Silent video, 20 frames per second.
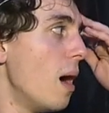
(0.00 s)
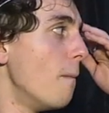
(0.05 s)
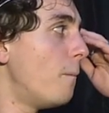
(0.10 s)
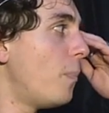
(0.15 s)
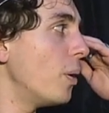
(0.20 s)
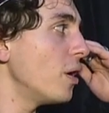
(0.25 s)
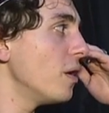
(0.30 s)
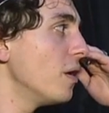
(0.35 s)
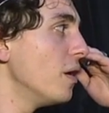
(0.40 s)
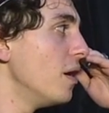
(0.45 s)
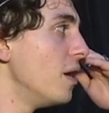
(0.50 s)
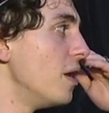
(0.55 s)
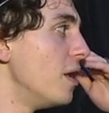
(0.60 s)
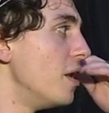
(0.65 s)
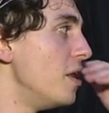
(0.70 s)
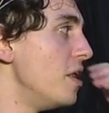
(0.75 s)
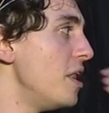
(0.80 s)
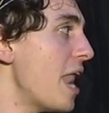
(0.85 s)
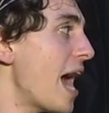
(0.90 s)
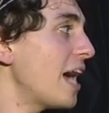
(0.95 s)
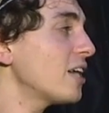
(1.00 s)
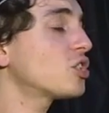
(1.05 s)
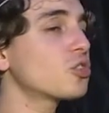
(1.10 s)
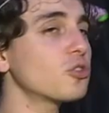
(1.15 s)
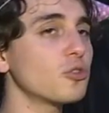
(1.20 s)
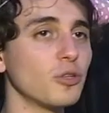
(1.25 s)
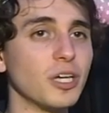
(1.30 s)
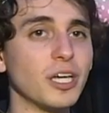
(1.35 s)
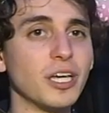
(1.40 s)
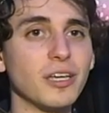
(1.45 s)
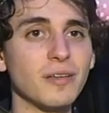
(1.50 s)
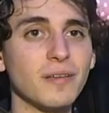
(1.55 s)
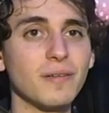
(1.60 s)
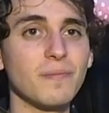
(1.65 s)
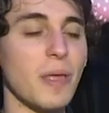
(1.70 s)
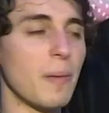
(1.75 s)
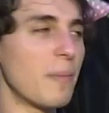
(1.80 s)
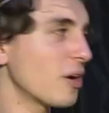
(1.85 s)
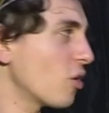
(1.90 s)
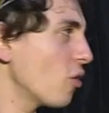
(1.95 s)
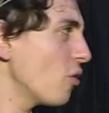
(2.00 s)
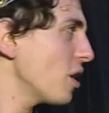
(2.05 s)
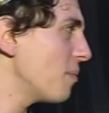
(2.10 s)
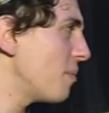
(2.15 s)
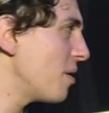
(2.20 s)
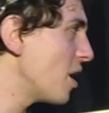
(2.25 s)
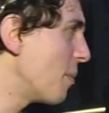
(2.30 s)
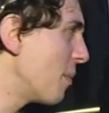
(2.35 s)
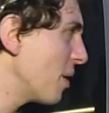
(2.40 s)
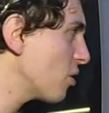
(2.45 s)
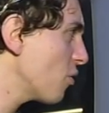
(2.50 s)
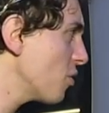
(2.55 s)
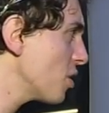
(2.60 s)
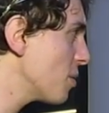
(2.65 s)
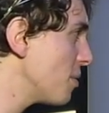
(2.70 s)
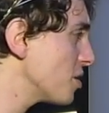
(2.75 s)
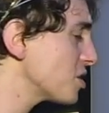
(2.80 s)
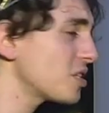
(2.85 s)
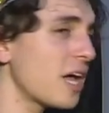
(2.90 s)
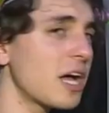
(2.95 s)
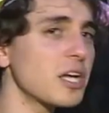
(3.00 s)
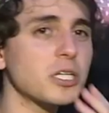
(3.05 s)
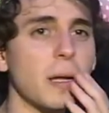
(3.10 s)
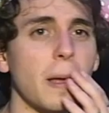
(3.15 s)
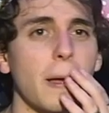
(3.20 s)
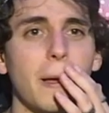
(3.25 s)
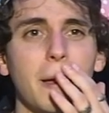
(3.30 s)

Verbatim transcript: But naturally, am I growing a, am I growing a mustache?